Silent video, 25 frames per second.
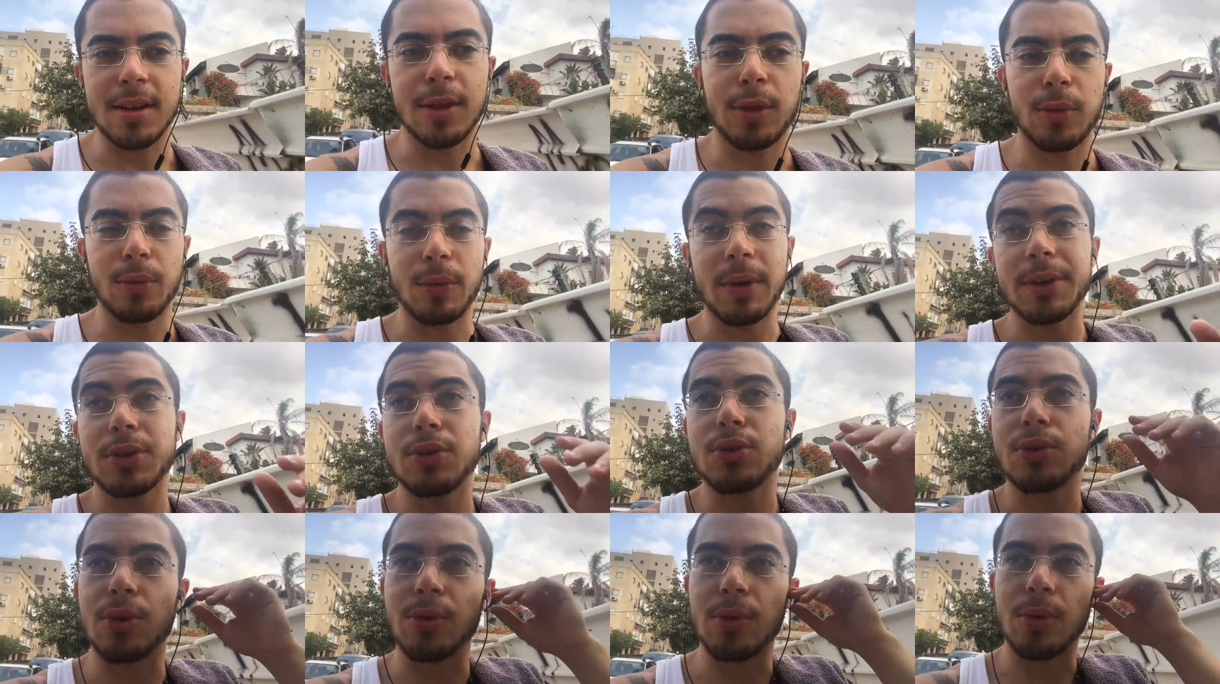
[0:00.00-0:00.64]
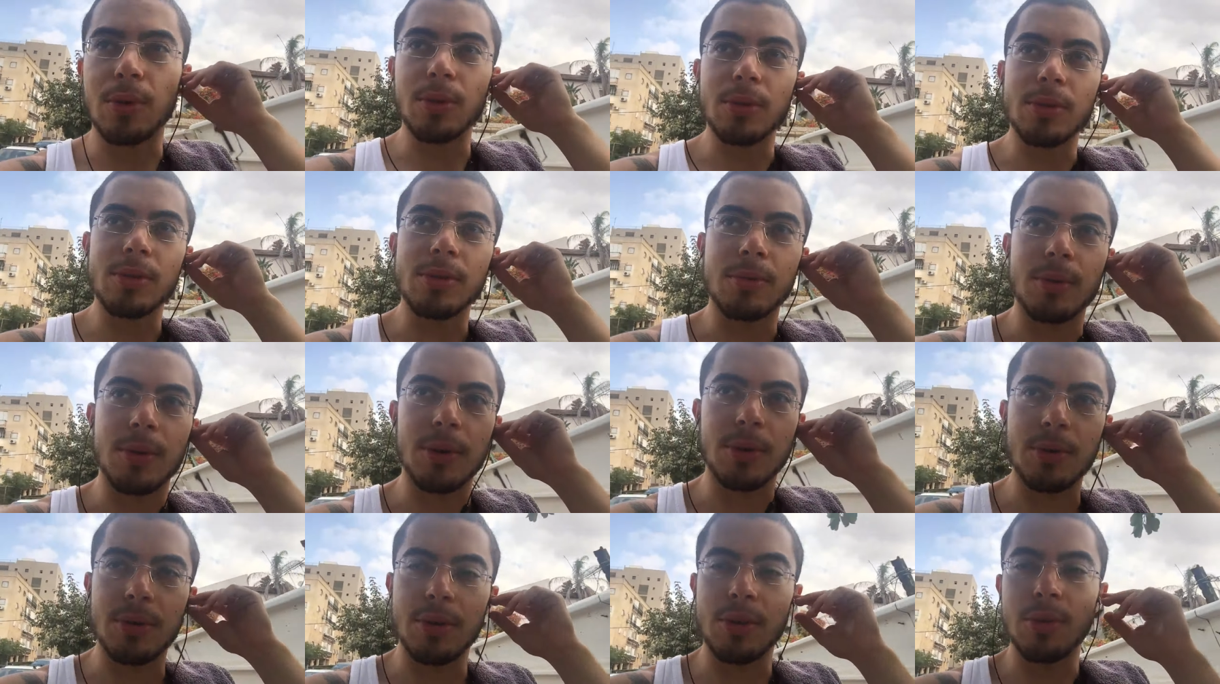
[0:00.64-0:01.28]
threshold
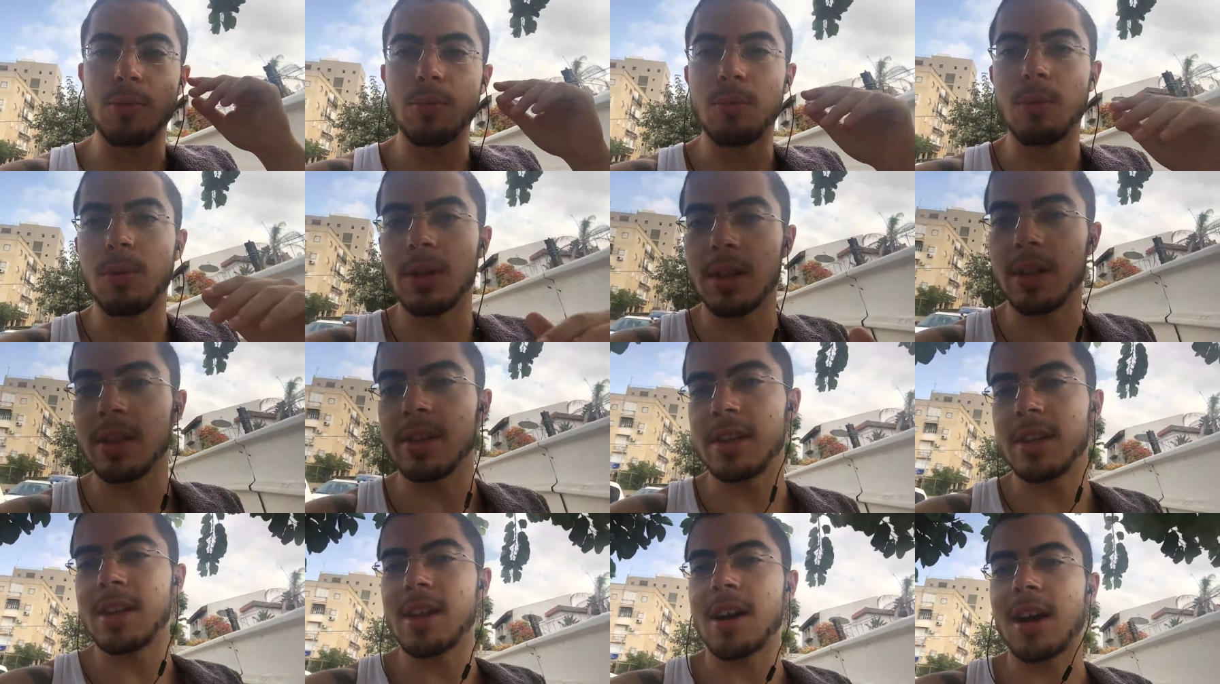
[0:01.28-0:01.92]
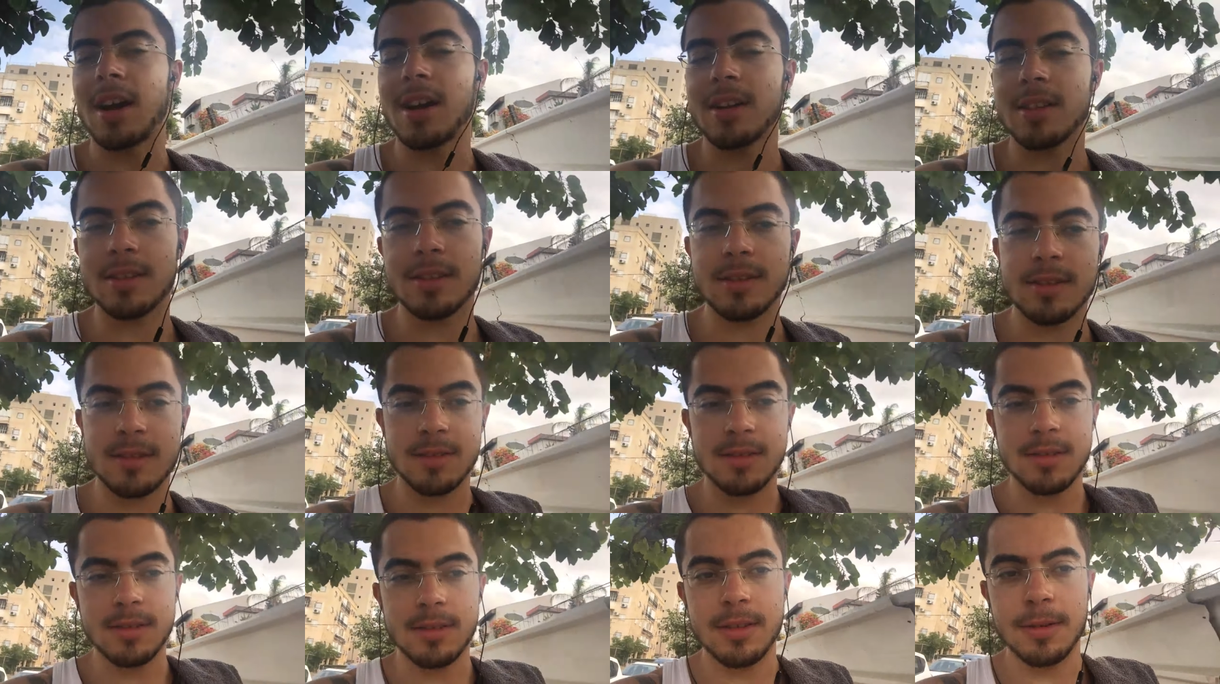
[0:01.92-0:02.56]
where you will not
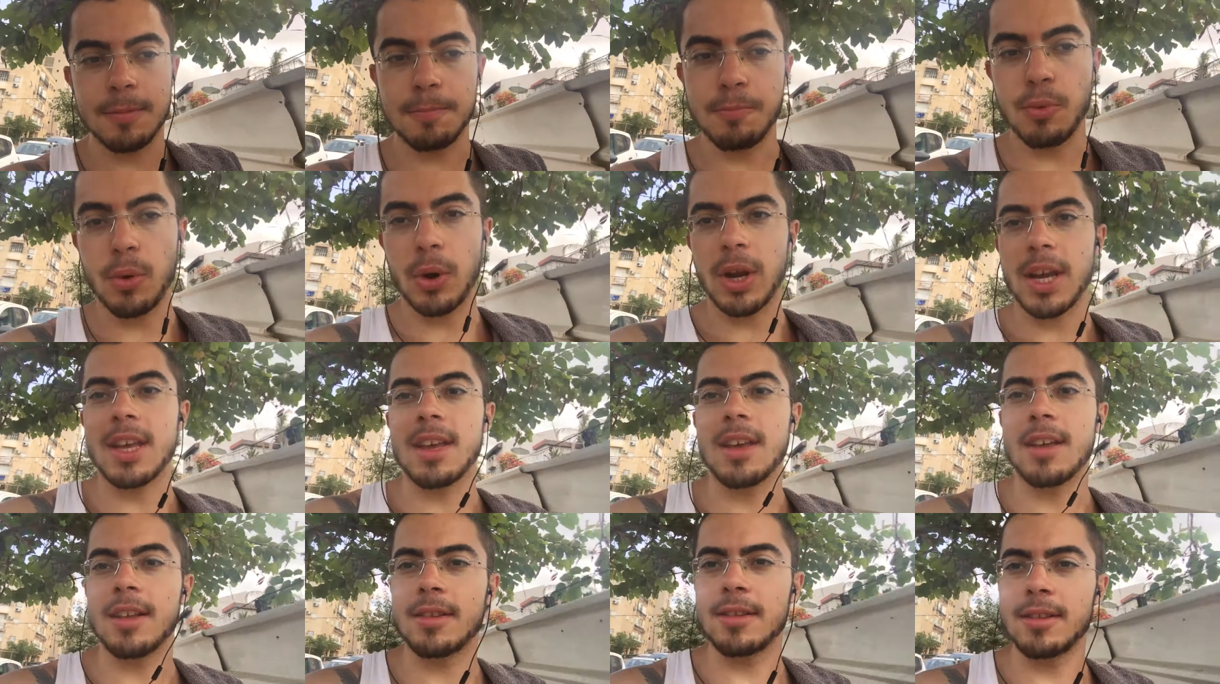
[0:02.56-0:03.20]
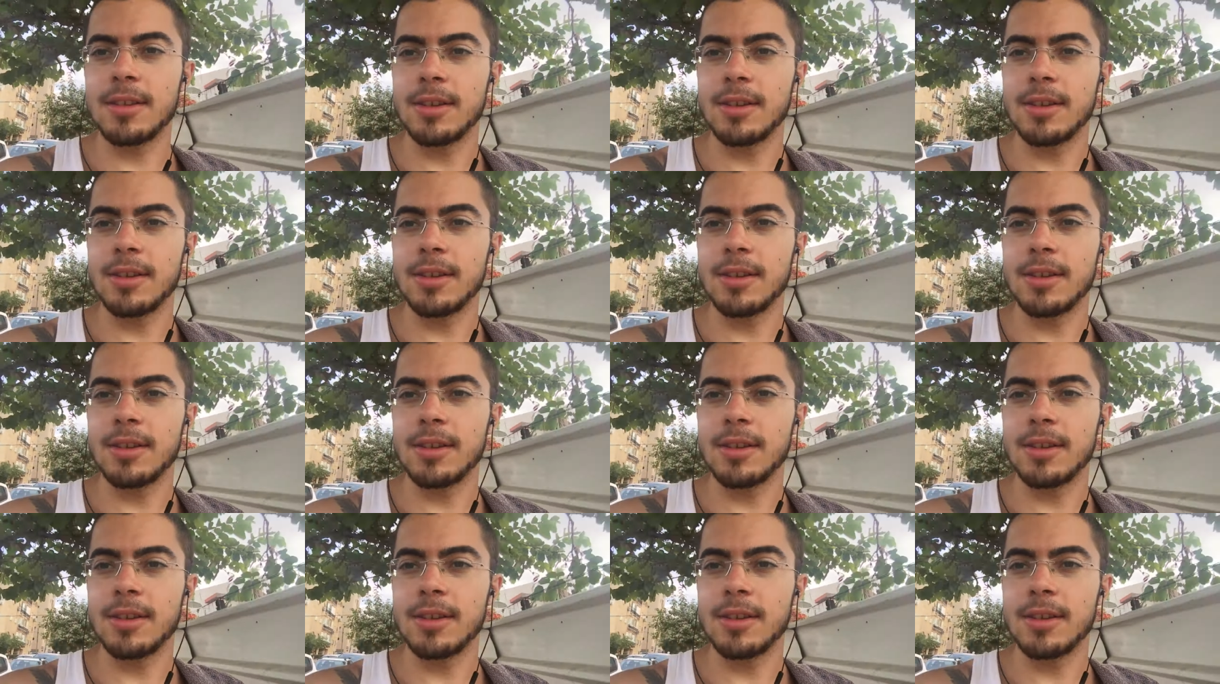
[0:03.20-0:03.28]
break it.